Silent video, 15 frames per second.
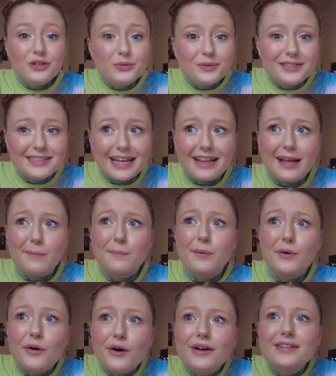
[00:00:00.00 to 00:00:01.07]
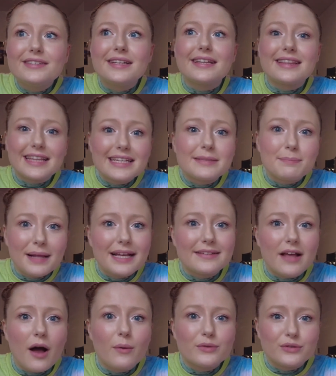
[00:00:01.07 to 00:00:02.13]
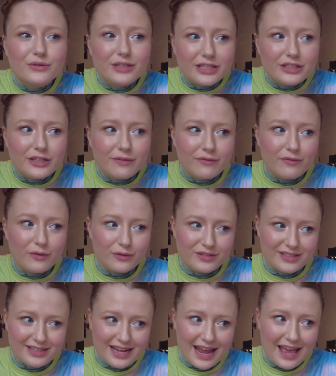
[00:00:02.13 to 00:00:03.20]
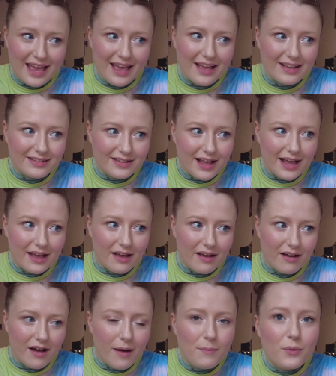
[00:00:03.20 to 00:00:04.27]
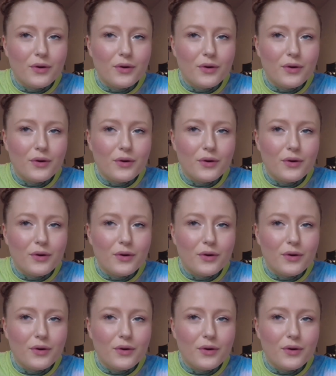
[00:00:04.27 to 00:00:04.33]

I just want to say, like, because this place I was auditioning for today is like,